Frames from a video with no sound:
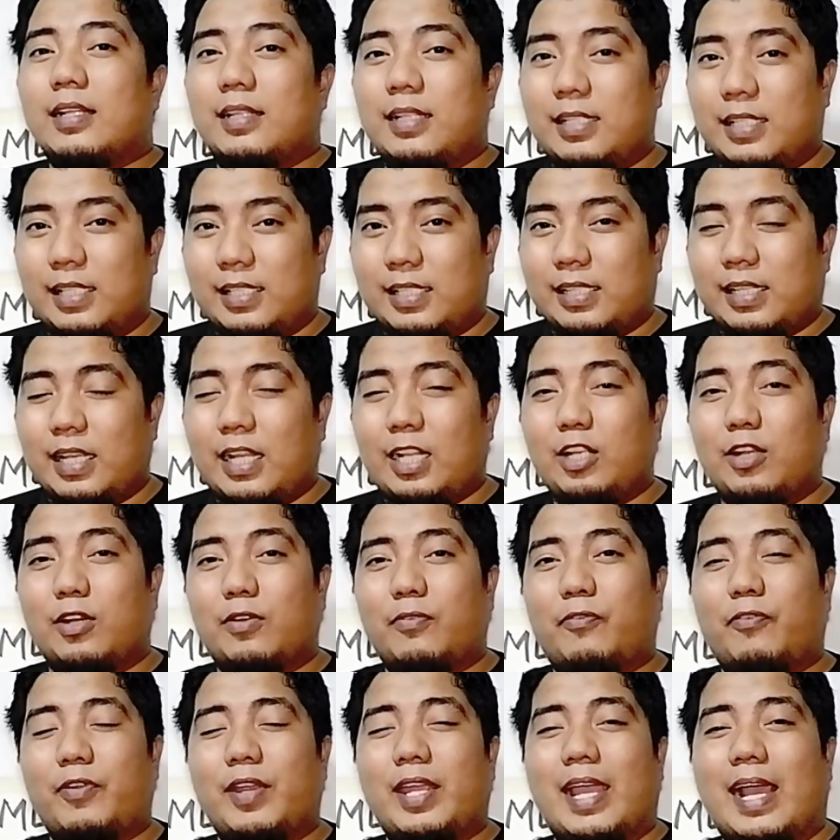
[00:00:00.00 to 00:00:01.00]
This is still
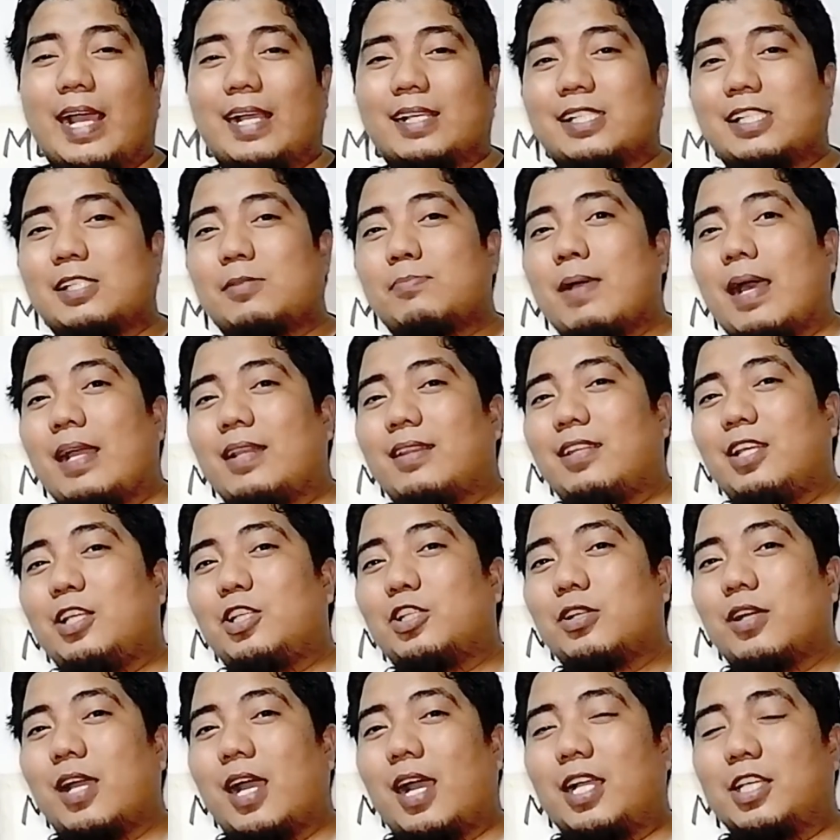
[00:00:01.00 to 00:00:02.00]
your free access math
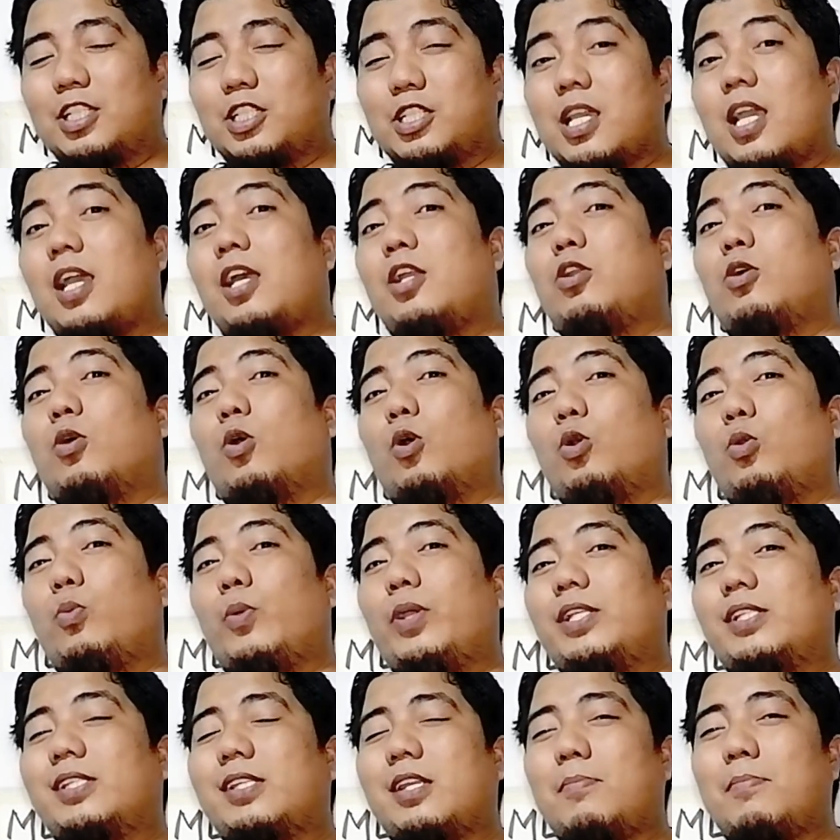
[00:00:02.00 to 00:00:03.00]
teacher, Ash, and
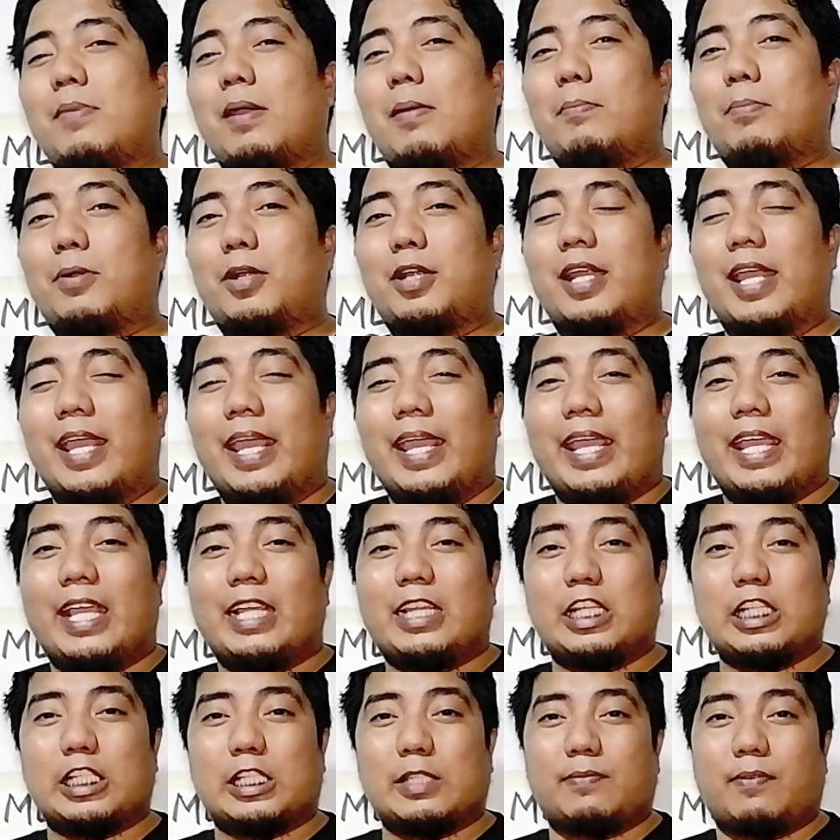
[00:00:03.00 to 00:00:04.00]
always remember,
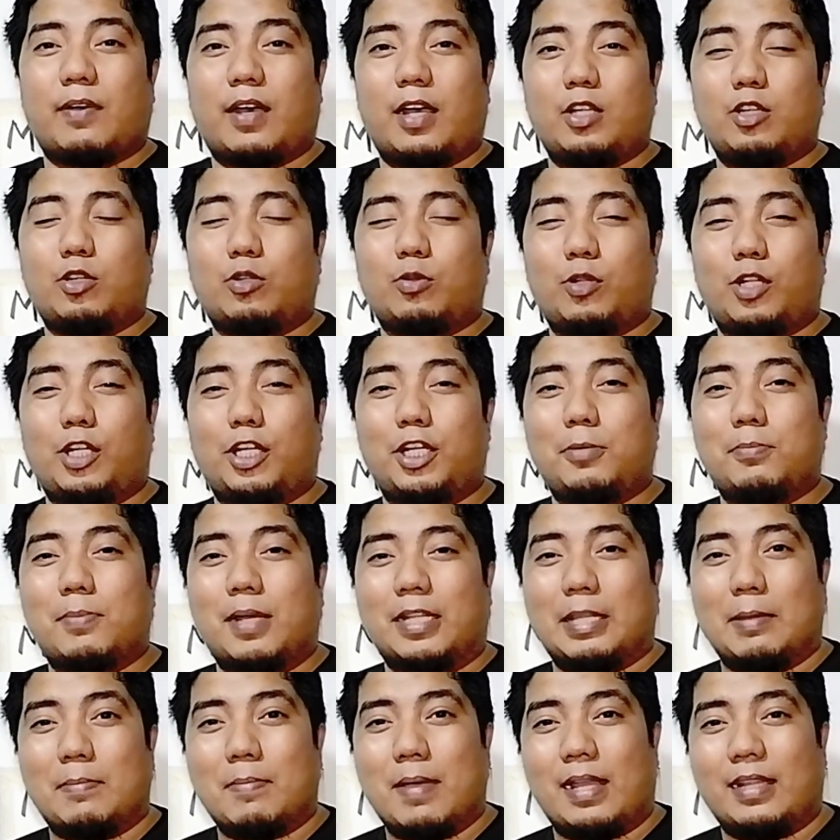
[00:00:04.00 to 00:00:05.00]
it is fun to learn
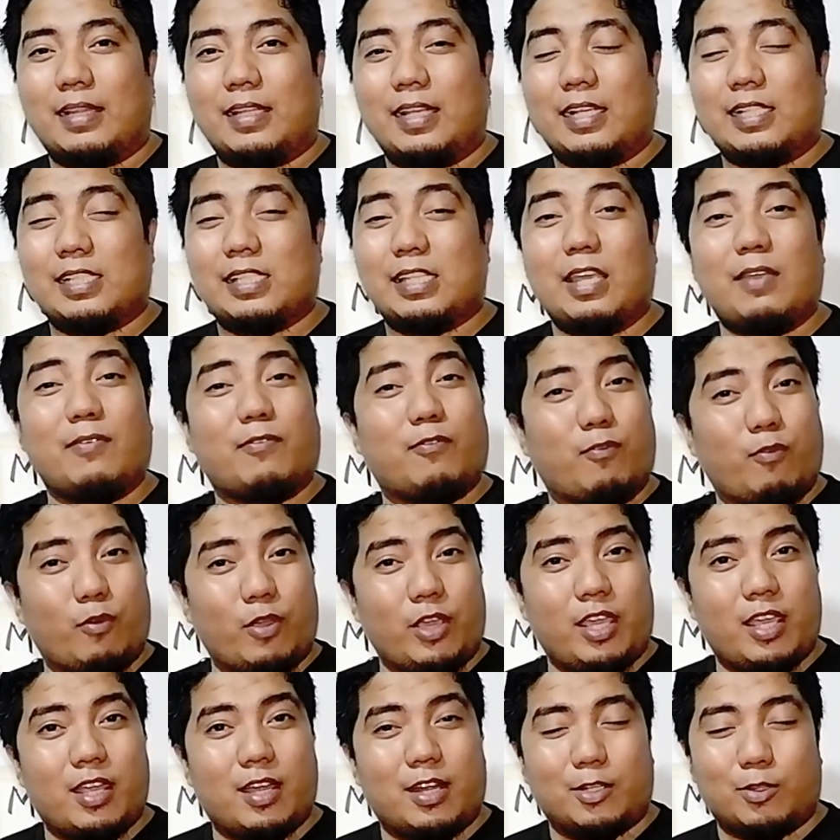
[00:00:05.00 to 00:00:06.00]
mathematics if
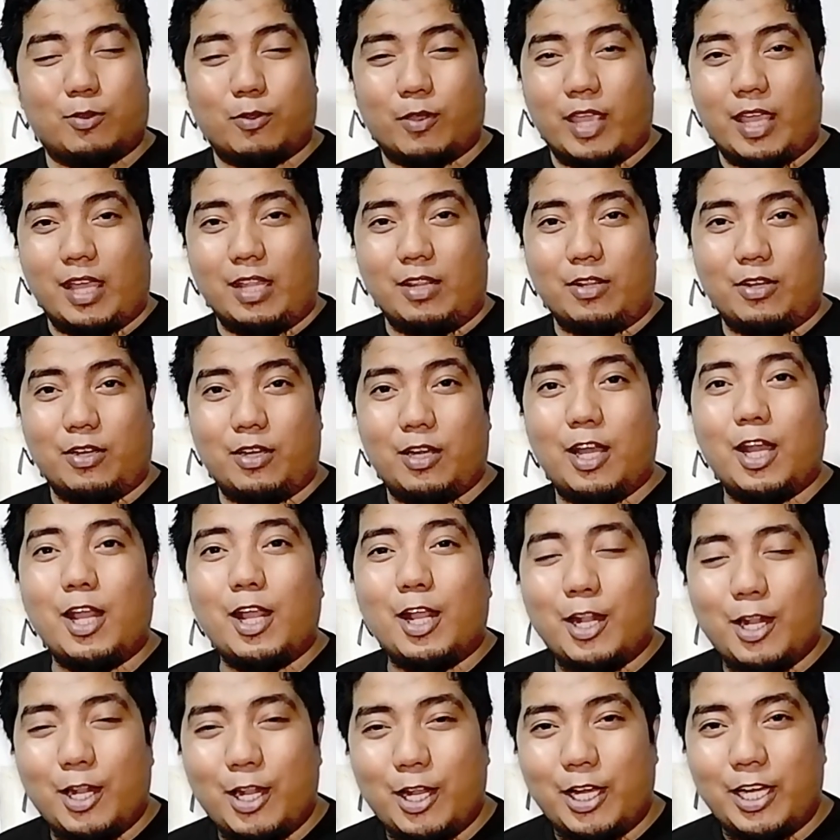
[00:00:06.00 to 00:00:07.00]
we are together
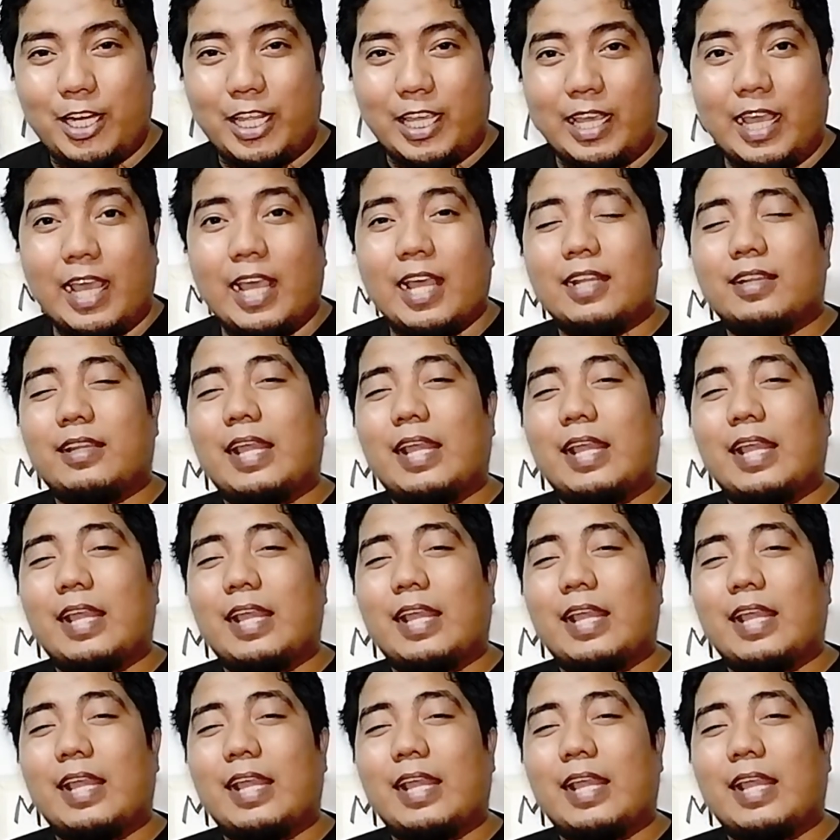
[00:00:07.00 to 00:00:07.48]
learning.